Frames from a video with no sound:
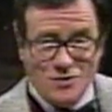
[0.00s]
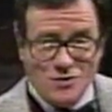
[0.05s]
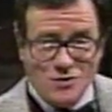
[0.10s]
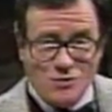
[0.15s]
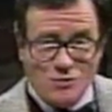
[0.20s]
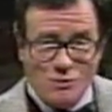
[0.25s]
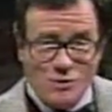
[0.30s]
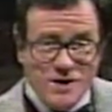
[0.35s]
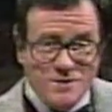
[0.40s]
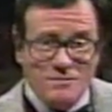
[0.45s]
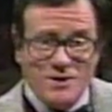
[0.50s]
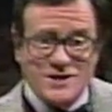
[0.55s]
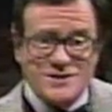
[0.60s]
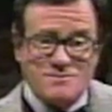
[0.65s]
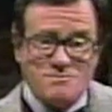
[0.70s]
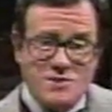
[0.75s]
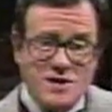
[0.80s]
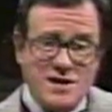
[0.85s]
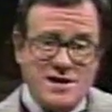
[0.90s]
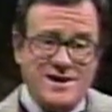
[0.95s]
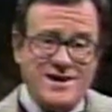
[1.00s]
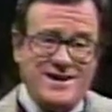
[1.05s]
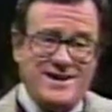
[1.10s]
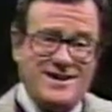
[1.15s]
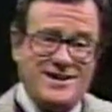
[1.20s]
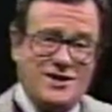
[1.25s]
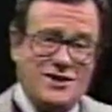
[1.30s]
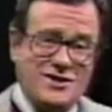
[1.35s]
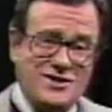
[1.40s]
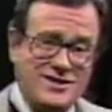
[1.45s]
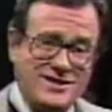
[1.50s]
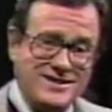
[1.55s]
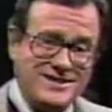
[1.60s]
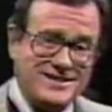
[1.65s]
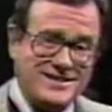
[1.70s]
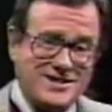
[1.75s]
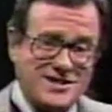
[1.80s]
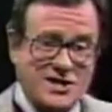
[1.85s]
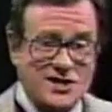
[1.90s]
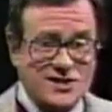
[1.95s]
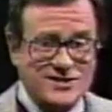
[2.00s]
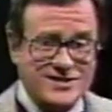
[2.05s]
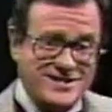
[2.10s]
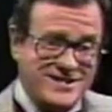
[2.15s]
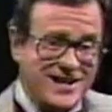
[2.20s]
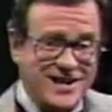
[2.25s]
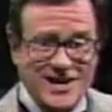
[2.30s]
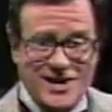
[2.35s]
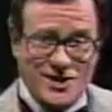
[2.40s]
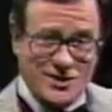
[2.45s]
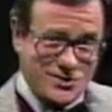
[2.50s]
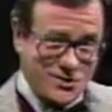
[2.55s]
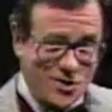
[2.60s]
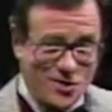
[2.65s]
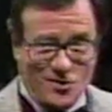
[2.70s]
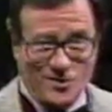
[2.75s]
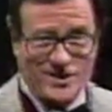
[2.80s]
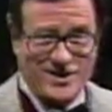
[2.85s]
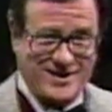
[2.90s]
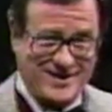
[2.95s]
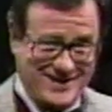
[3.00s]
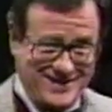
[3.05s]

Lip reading: we must be conciliatory